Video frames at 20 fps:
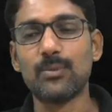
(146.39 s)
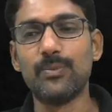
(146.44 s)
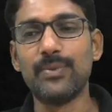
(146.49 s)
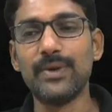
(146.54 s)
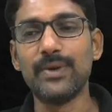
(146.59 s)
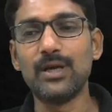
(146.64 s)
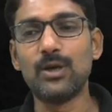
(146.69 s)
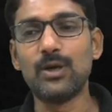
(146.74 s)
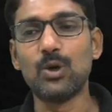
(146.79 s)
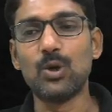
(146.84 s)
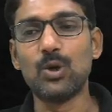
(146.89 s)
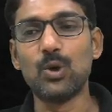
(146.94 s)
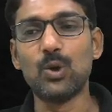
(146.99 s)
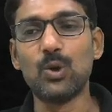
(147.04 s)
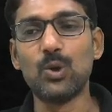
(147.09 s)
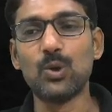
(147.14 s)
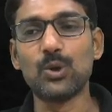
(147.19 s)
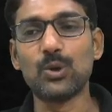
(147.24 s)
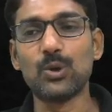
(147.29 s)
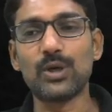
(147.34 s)
big
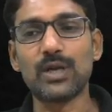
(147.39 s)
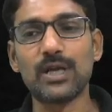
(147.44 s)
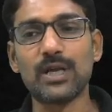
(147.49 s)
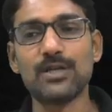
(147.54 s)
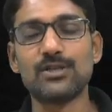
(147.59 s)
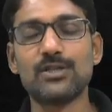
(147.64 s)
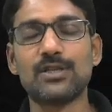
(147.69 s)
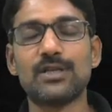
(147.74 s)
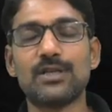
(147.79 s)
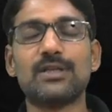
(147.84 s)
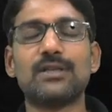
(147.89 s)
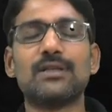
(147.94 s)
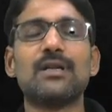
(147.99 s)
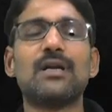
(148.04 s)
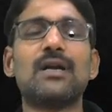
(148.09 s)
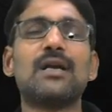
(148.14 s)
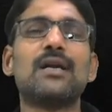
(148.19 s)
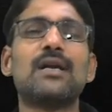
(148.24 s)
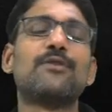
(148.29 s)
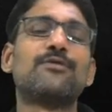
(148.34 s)
O notation
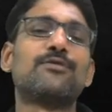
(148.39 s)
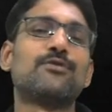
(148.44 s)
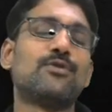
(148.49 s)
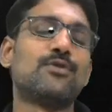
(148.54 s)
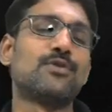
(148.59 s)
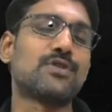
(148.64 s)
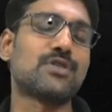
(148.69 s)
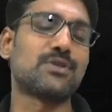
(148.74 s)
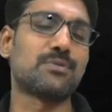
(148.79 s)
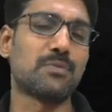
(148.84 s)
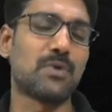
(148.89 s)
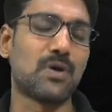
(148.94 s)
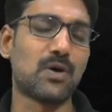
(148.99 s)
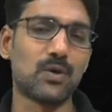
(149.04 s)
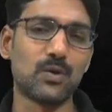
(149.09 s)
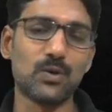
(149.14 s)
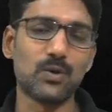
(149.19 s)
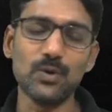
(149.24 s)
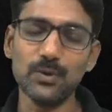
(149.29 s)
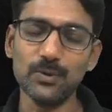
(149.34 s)
and of course
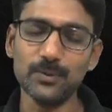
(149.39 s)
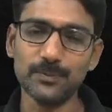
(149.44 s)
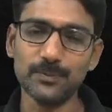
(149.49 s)
small o.